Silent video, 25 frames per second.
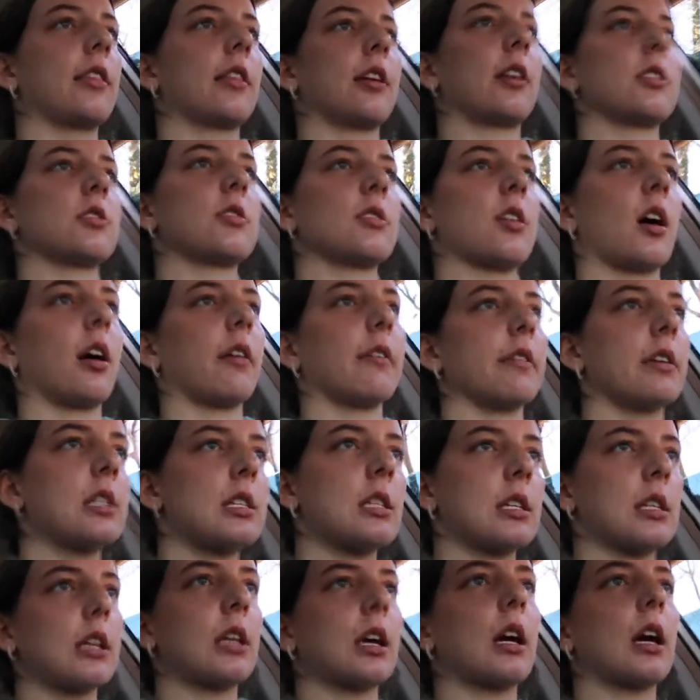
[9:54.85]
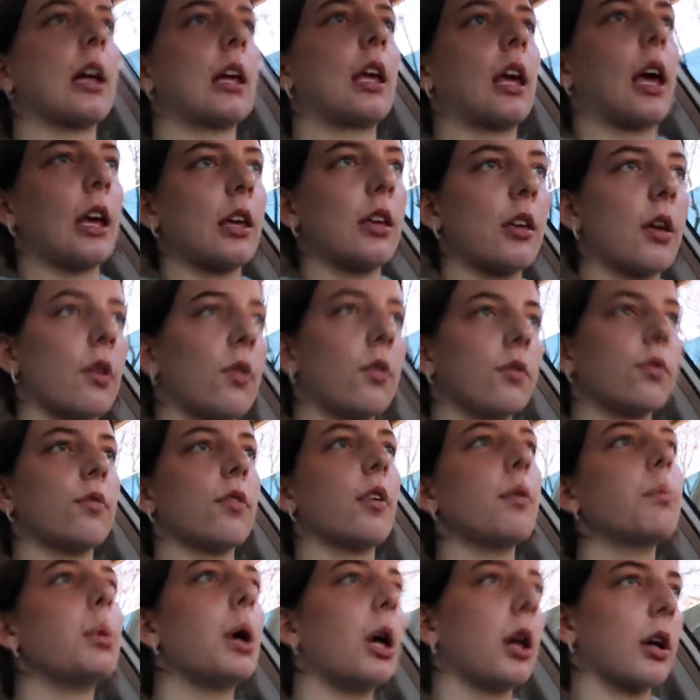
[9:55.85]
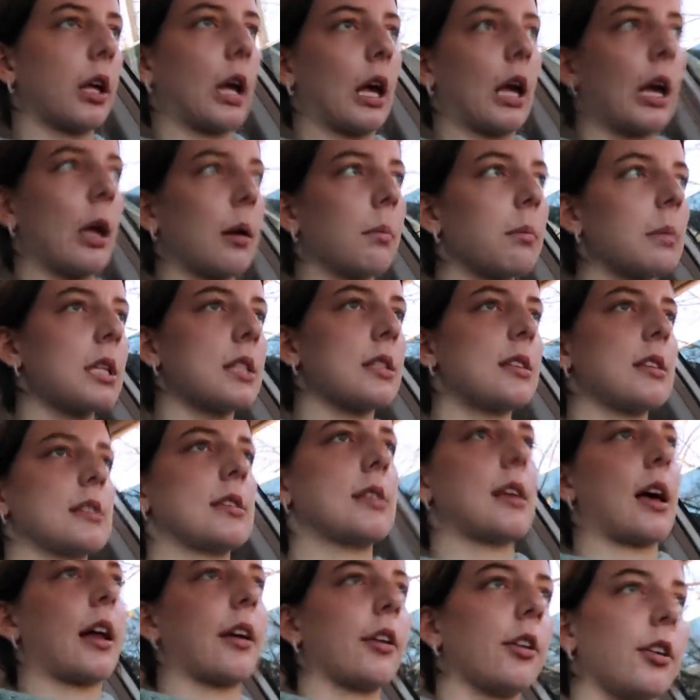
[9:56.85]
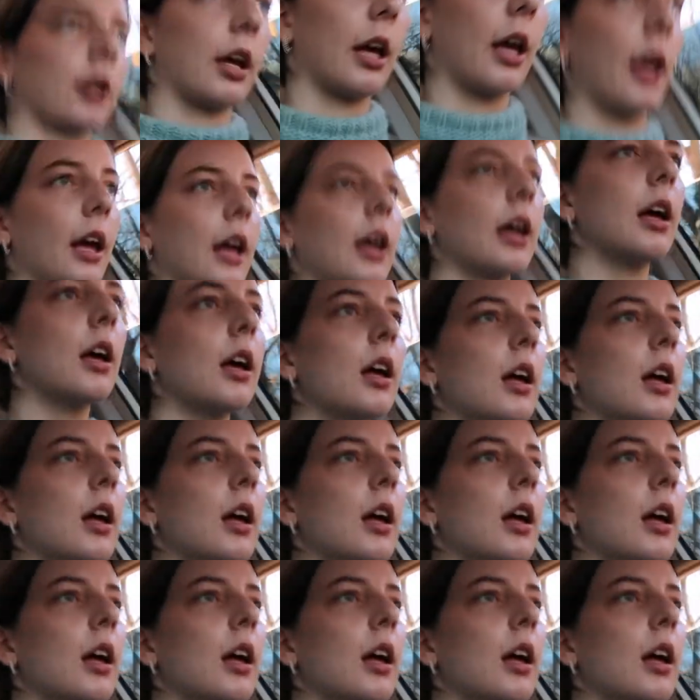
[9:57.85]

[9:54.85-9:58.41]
There's obviously a KU football game. It's a Saturday.